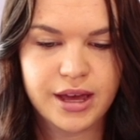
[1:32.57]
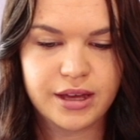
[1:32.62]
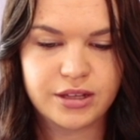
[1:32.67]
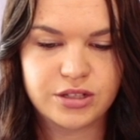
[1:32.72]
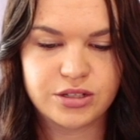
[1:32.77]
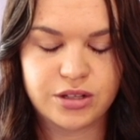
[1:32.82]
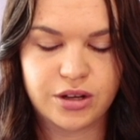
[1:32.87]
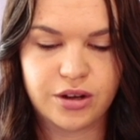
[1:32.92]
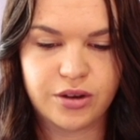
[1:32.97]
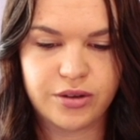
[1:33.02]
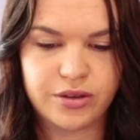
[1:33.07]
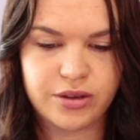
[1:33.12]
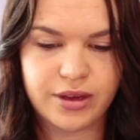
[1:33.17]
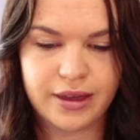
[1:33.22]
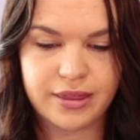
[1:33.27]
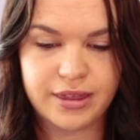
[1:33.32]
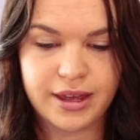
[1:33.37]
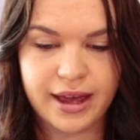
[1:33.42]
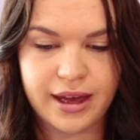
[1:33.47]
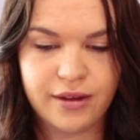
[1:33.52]
So
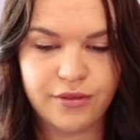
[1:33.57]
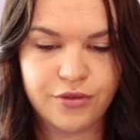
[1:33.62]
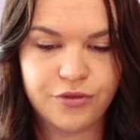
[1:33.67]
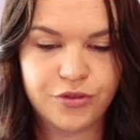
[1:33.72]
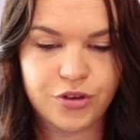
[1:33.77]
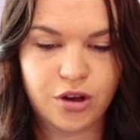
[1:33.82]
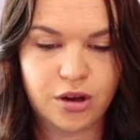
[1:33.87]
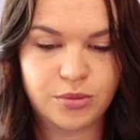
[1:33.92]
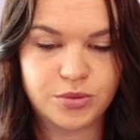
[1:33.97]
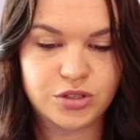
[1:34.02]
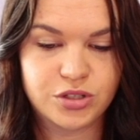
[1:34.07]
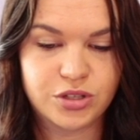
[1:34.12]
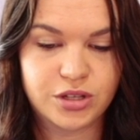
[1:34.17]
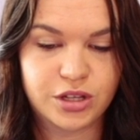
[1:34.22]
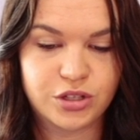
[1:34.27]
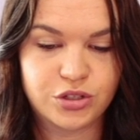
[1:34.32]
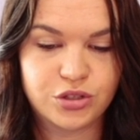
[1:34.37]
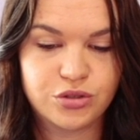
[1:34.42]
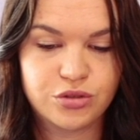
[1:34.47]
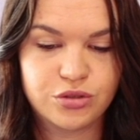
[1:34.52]
yeah, they have a few options you
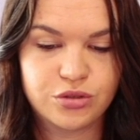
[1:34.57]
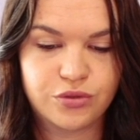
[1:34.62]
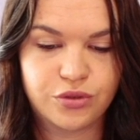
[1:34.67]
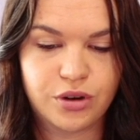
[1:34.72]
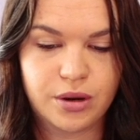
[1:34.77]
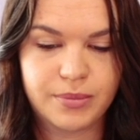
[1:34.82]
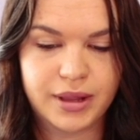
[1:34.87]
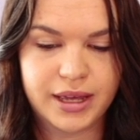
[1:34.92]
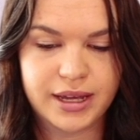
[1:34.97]
can choose from.